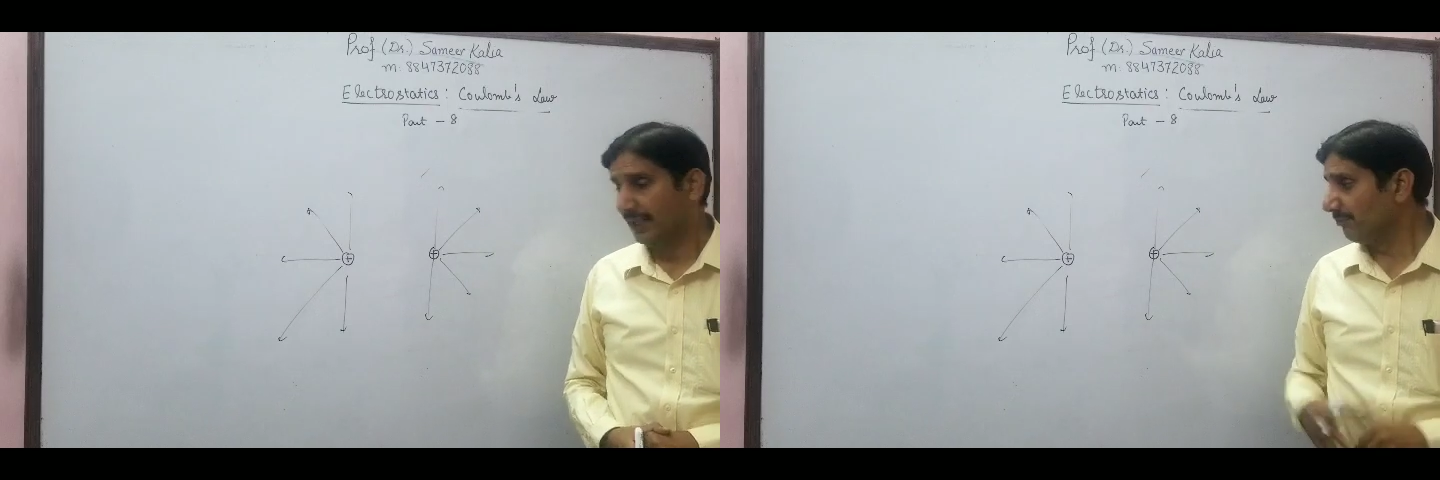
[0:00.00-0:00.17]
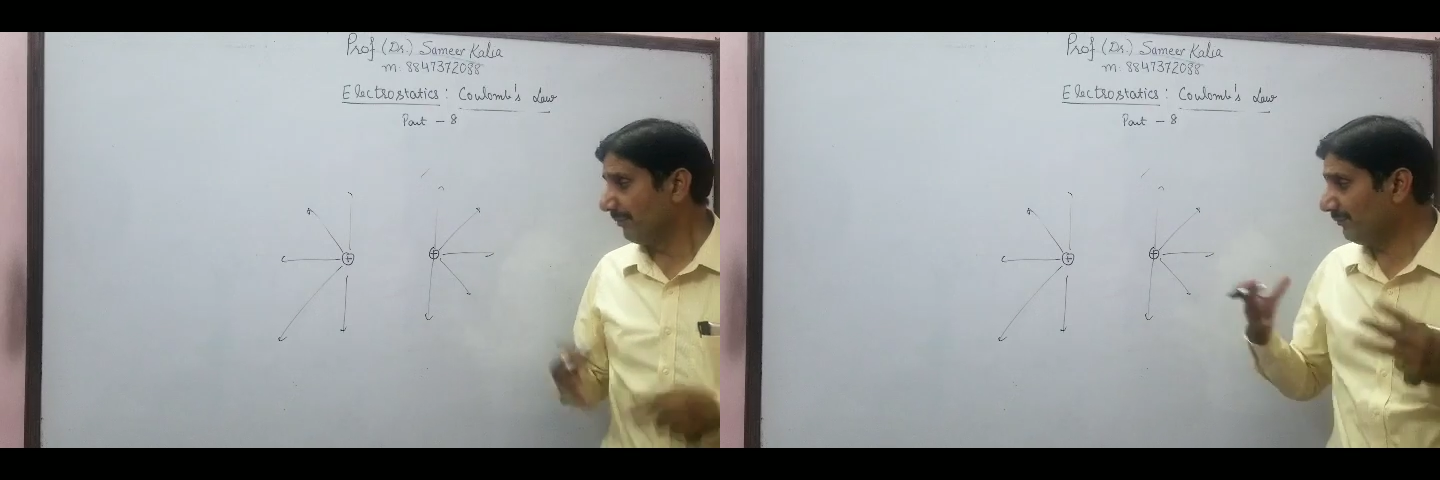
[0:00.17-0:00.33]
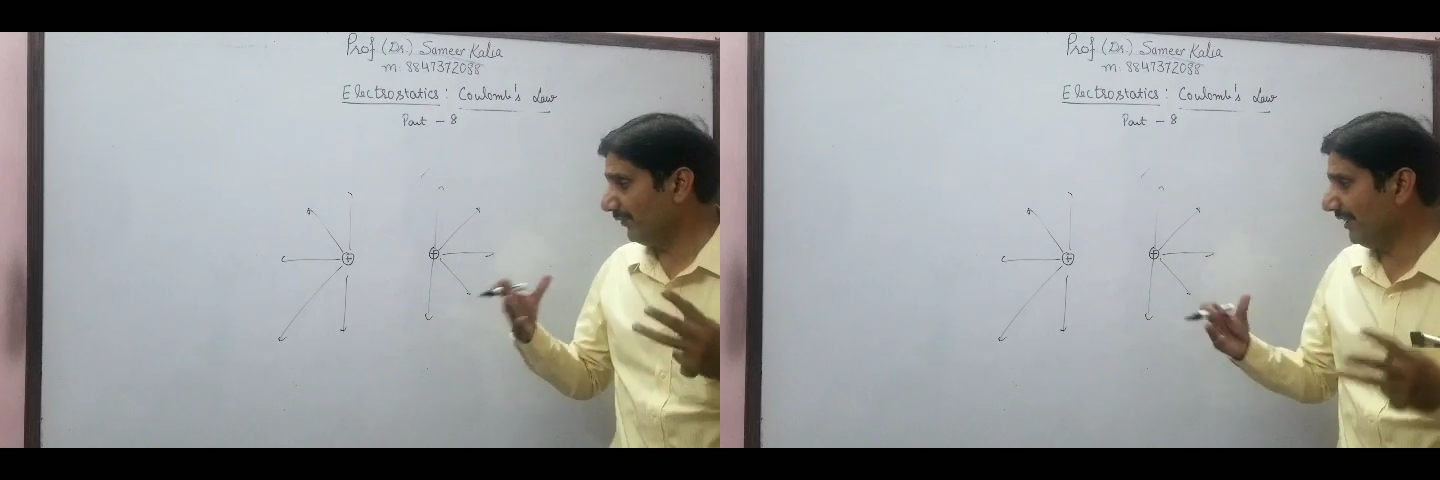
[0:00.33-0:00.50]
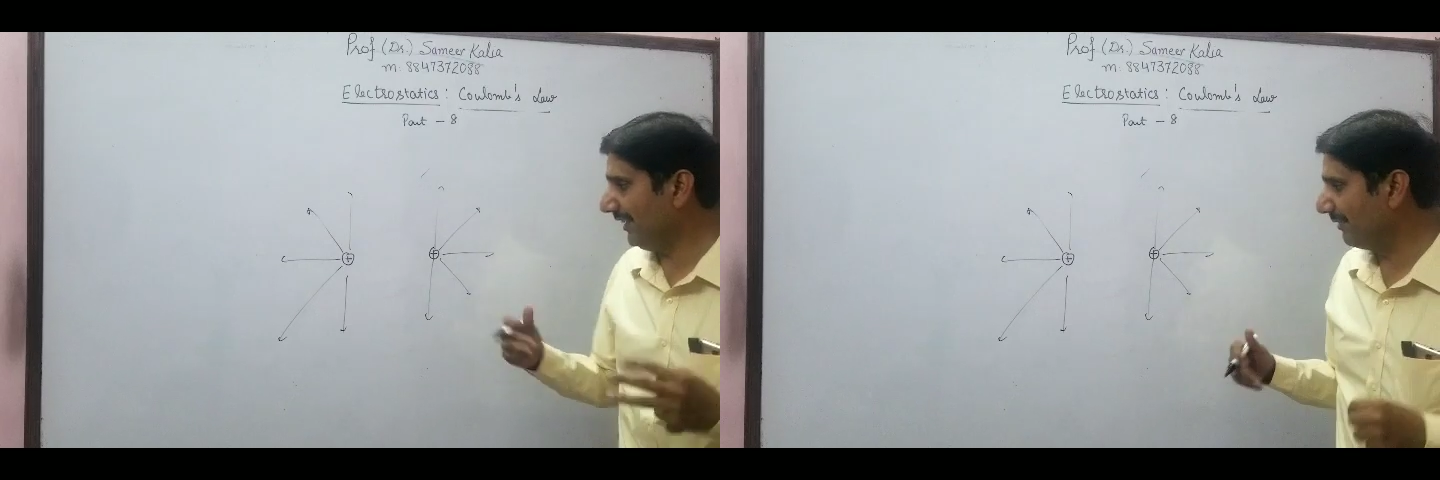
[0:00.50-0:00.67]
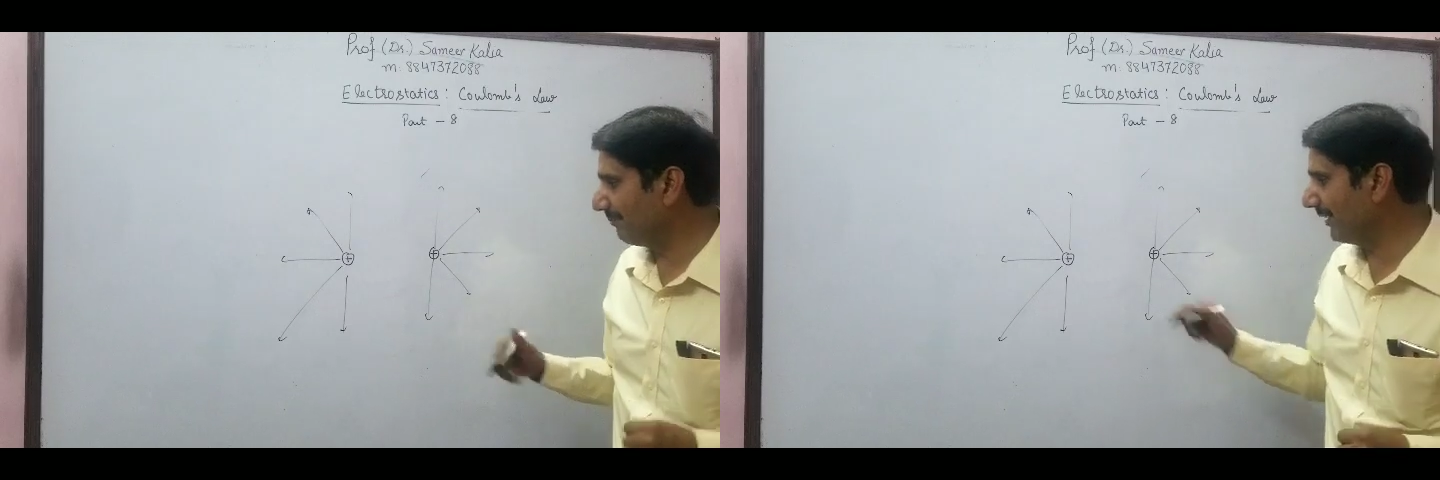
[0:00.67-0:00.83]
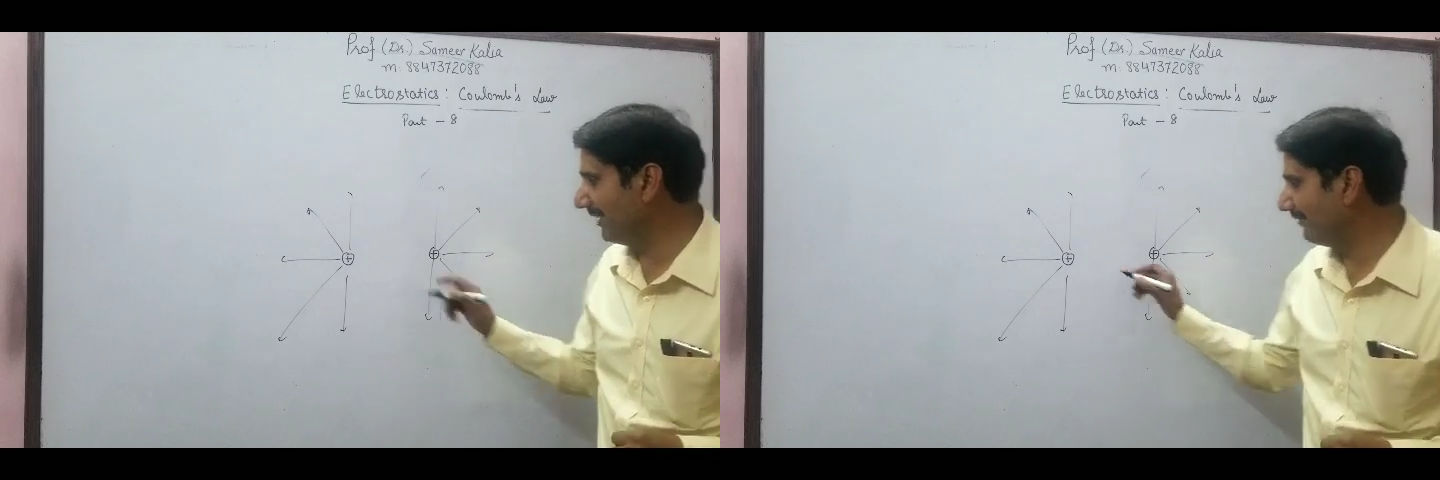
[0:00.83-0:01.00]
But what will
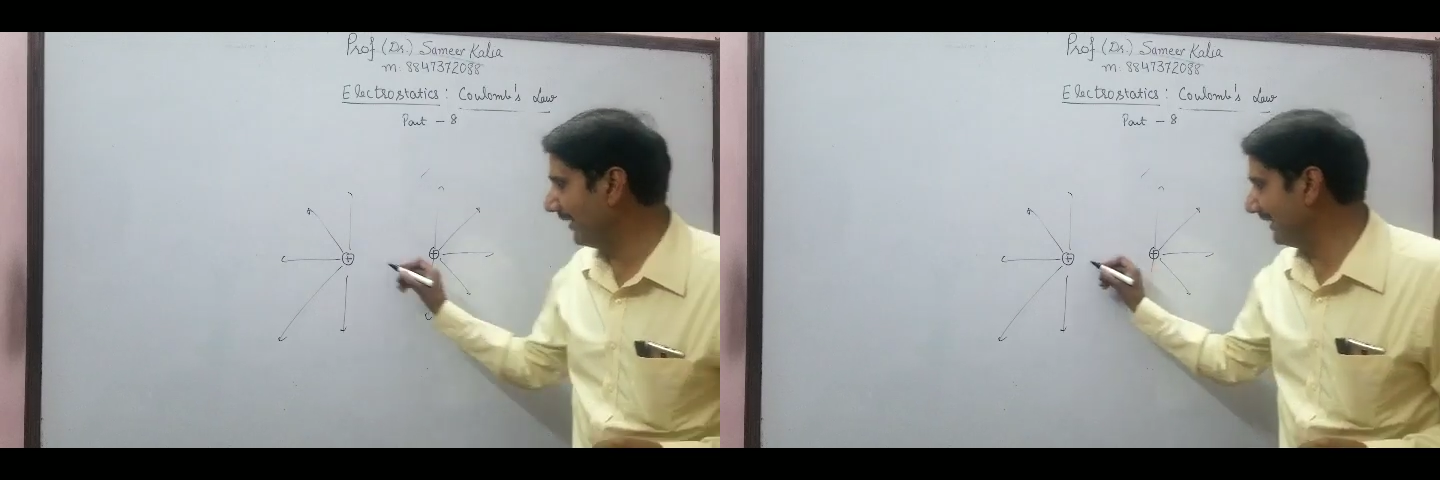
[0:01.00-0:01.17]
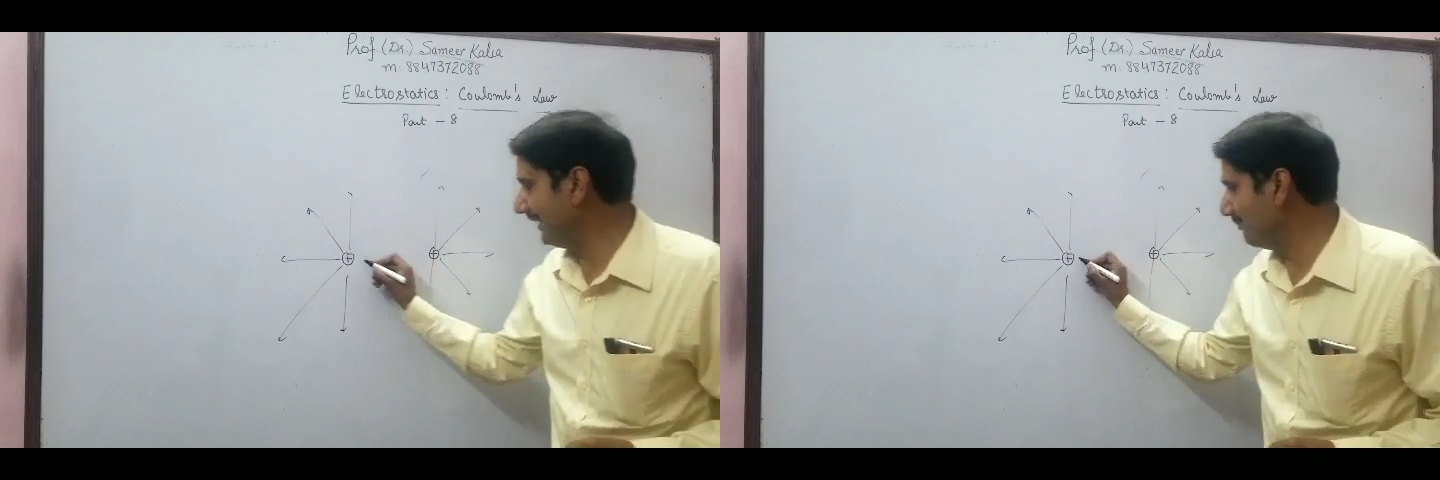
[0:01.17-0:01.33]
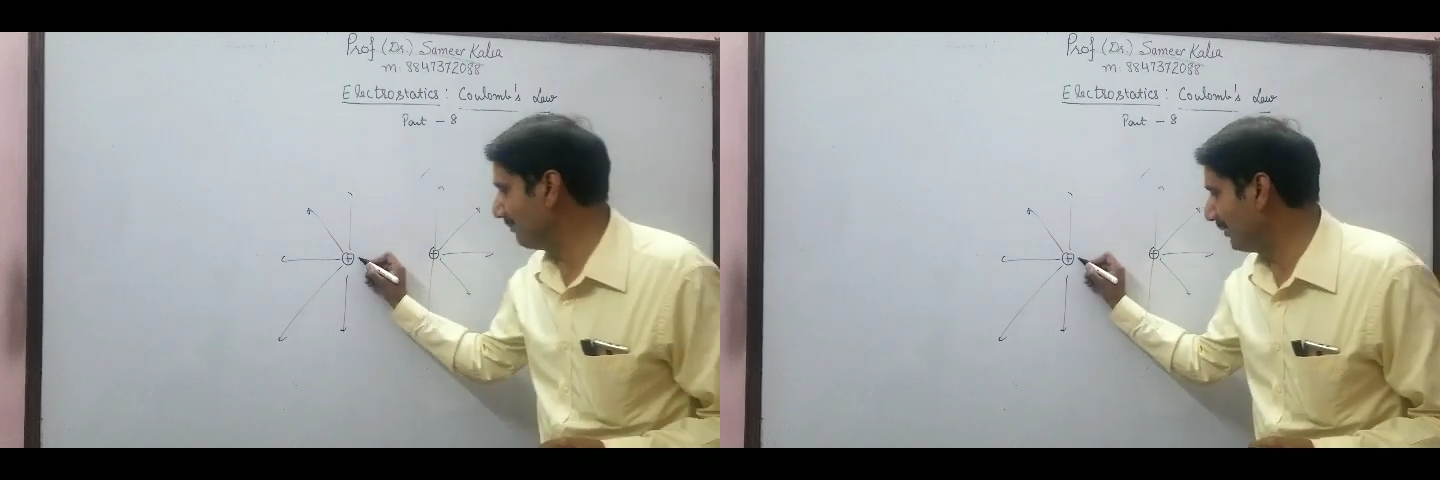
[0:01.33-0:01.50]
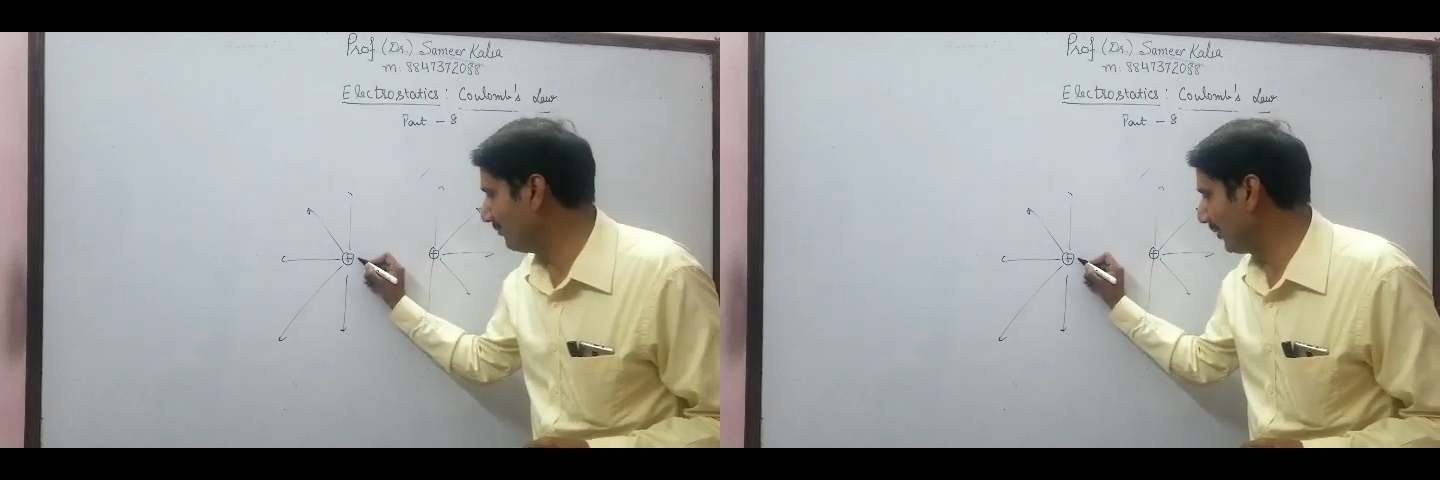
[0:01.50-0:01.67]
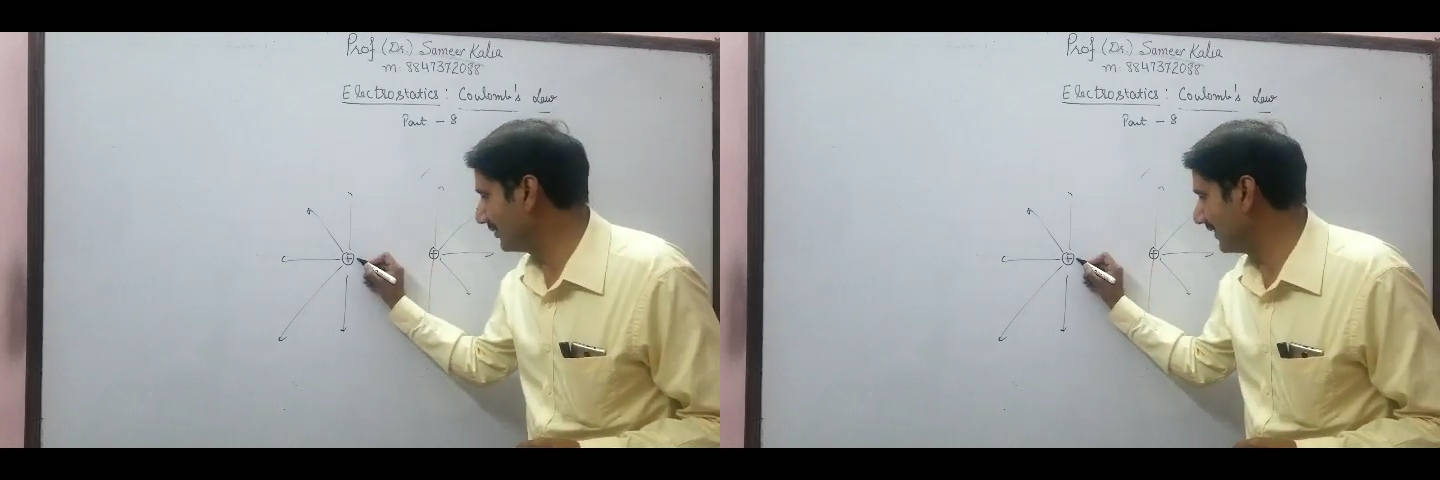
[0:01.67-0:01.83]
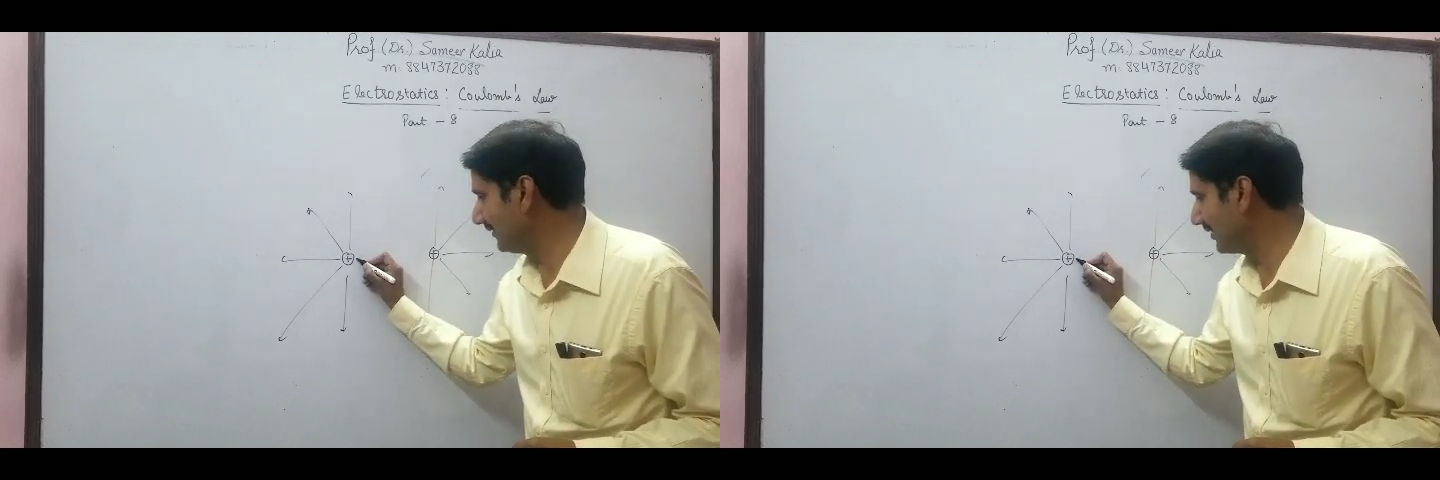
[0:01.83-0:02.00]
happen if I keep a
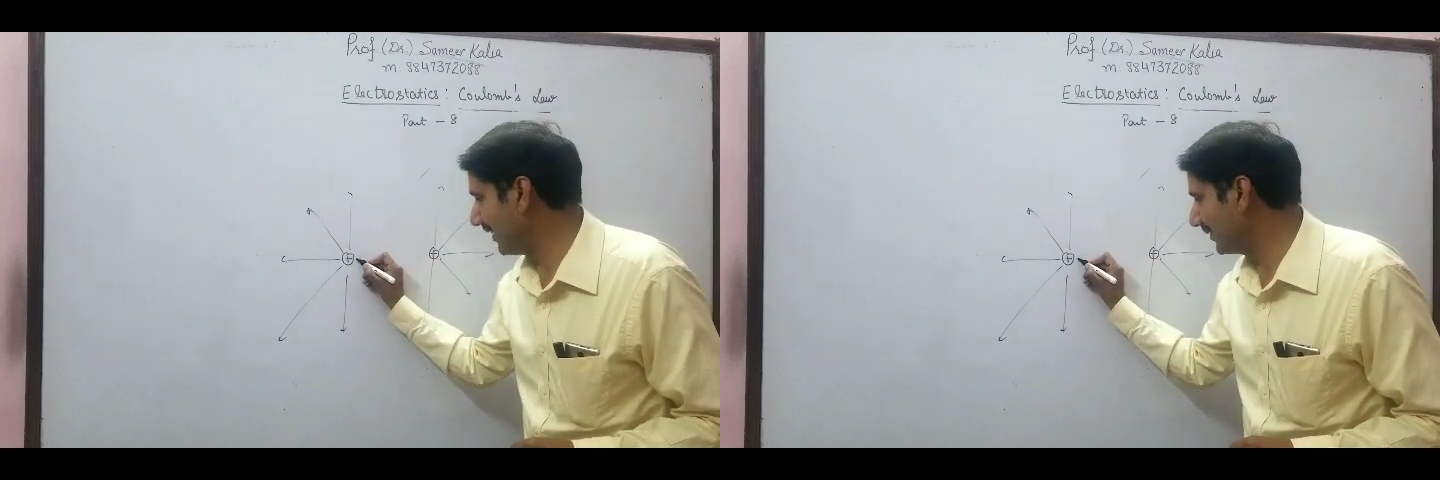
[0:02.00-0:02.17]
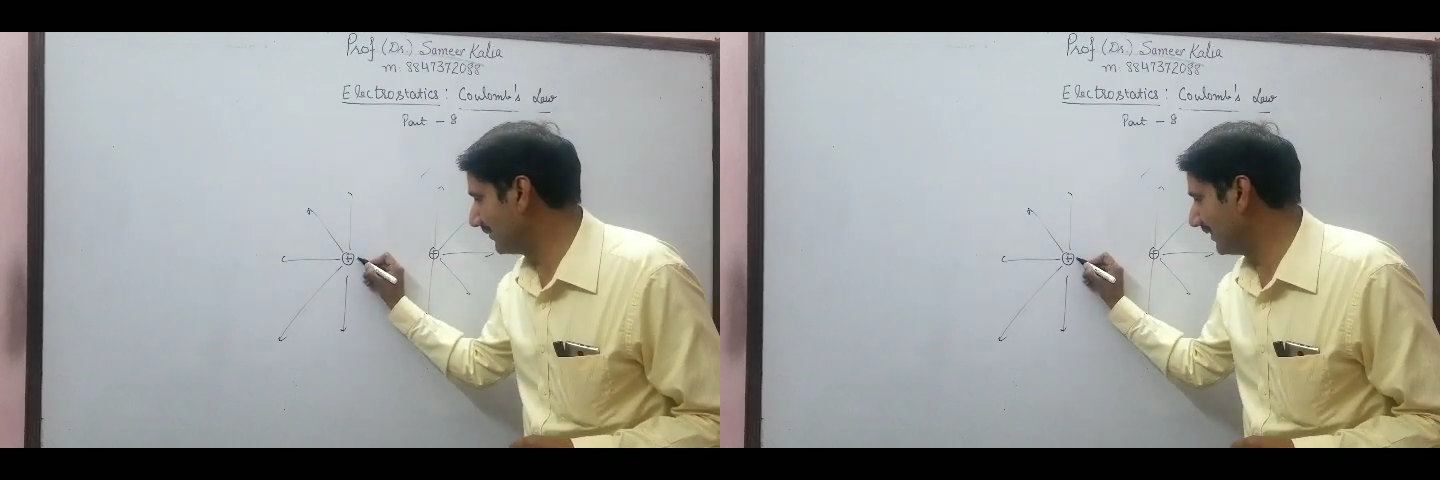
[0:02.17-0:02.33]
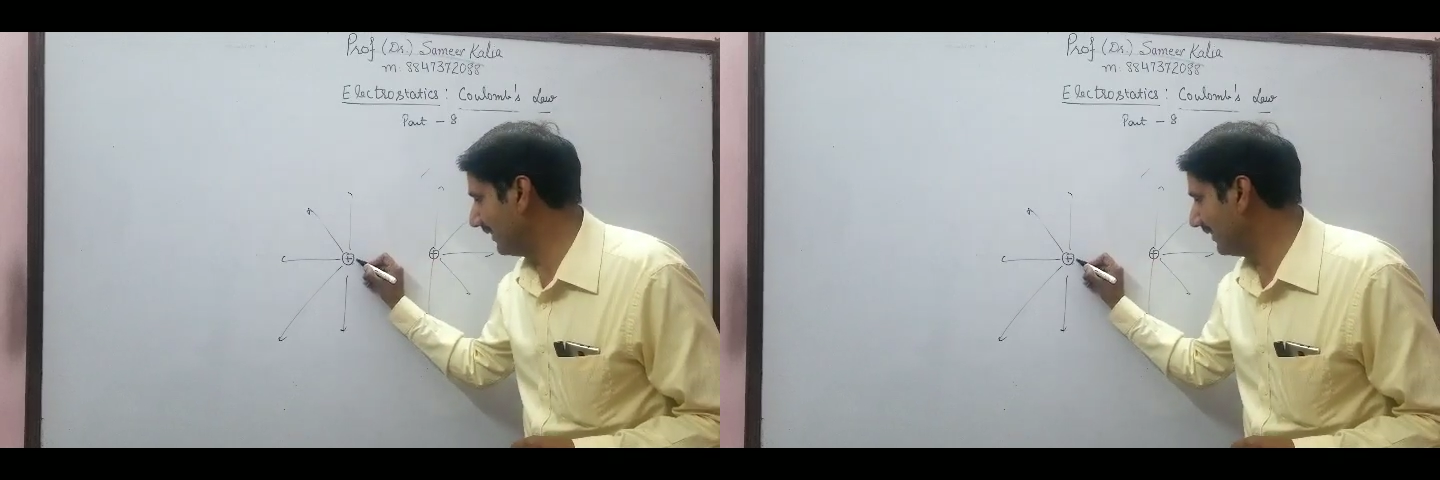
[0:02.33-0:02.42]
positive charge over